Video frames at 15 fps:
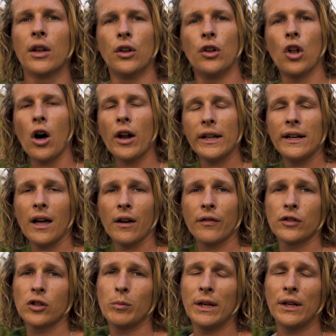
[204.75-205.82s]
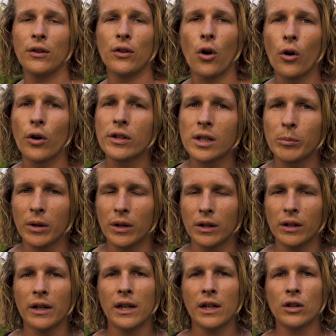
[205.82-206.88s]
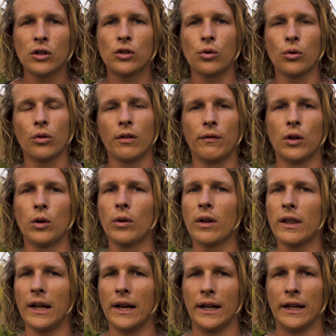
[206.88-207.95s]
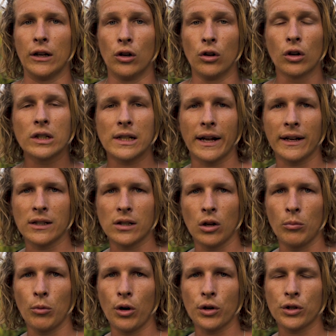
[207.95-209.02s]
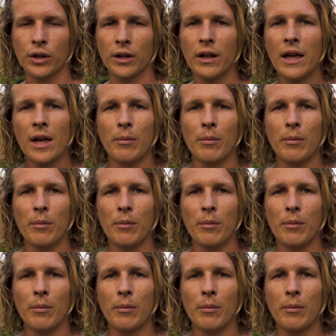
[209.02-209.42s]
Not enough to be noticeable to the viewer that it looks like slow motion,